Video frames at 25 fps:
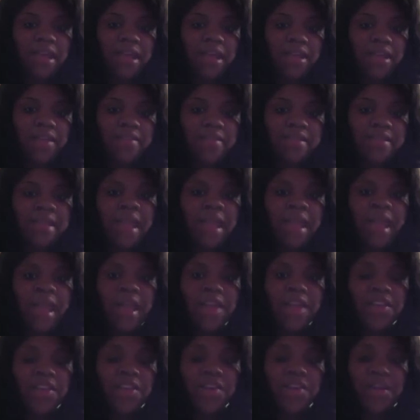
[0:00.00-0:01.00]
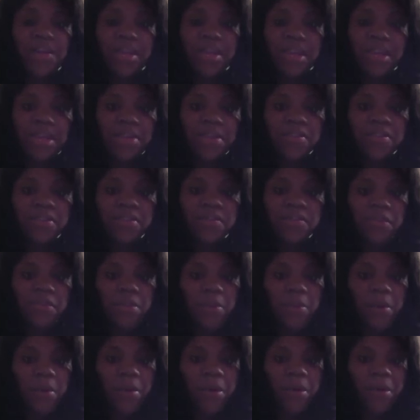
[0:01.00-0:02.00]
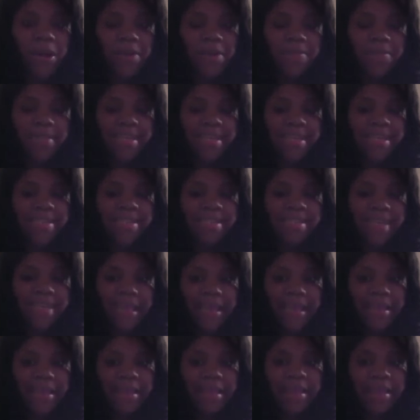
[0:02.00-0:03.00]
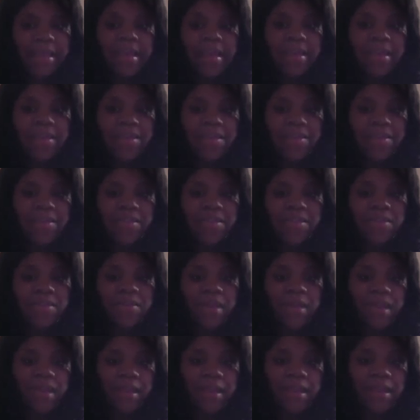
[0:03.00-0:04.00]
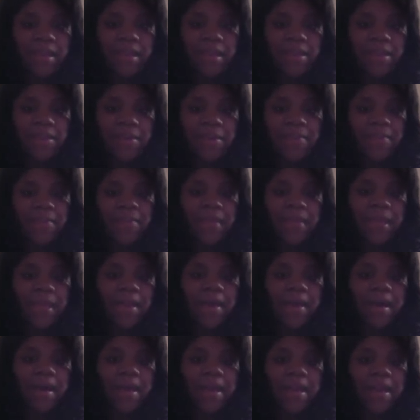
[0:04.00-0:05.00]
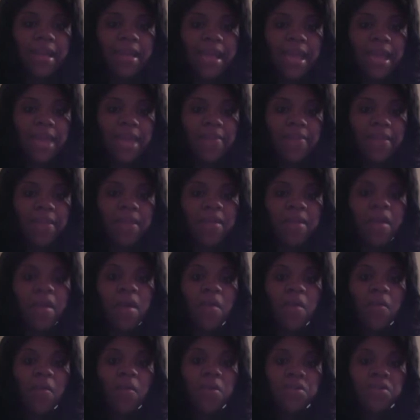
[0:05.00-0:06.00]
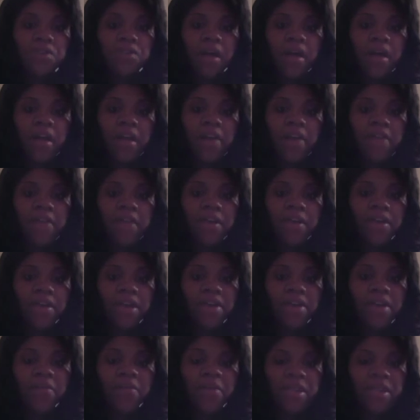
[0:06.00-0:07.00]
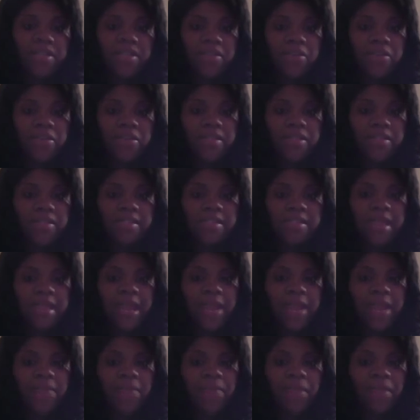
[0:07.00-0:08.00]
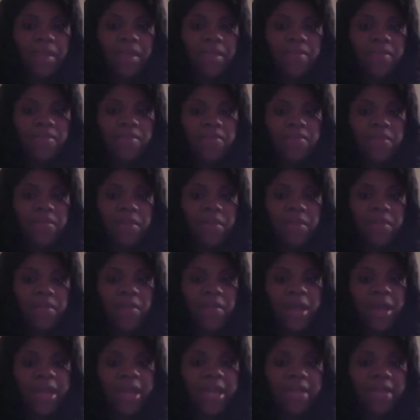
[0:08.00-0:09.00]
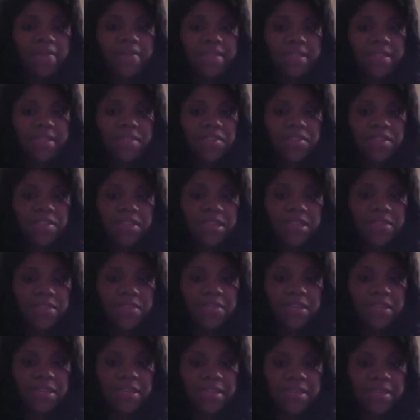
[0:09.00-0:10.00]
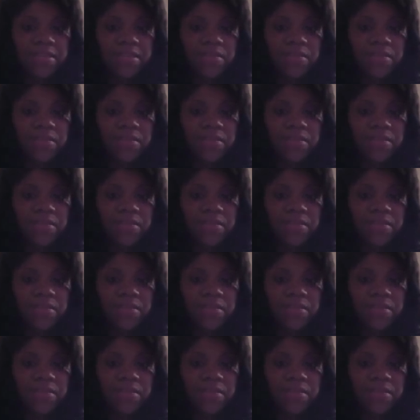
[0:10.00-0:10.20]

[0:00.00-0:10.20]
use, you can use free programs like TED, YouTube EDU, and Khan Academy, which all have very good resources that can be used for a variety of teaching subjects.